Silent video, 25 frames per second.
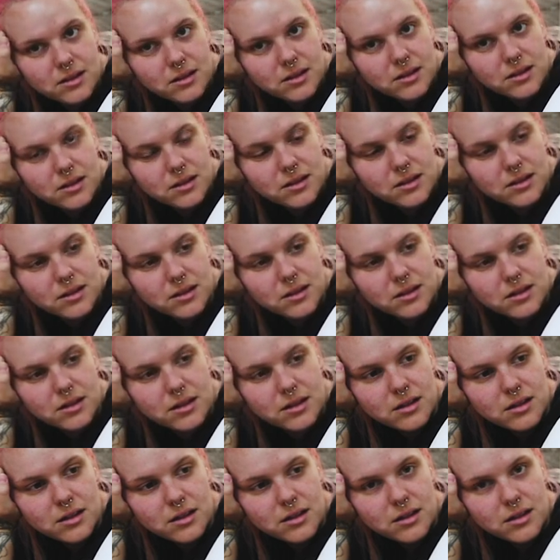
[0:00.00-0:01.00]

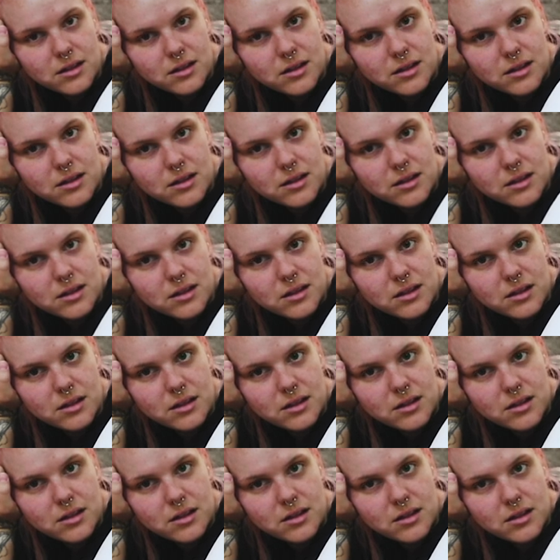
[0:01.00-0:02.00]

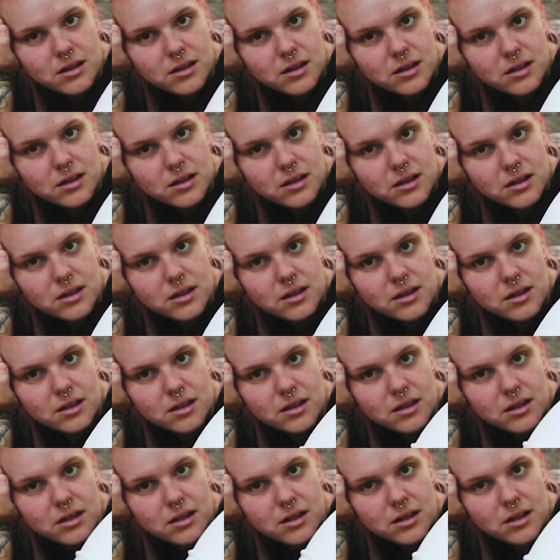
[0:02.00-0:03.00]

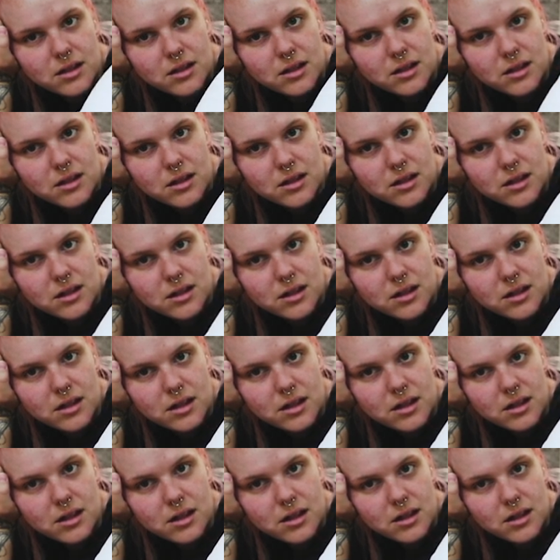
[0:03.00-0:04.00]

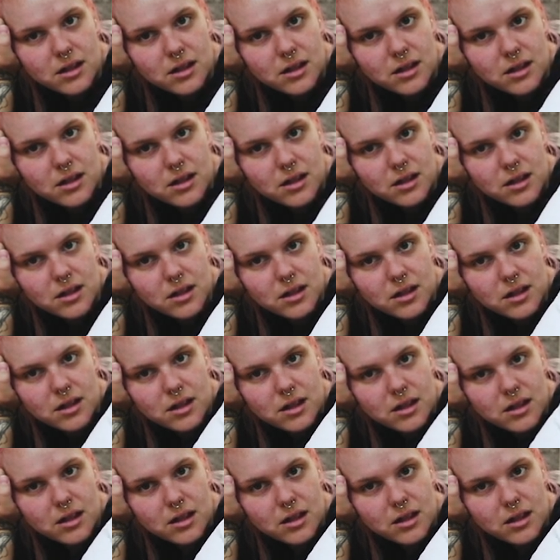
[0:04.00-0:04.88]
(silent)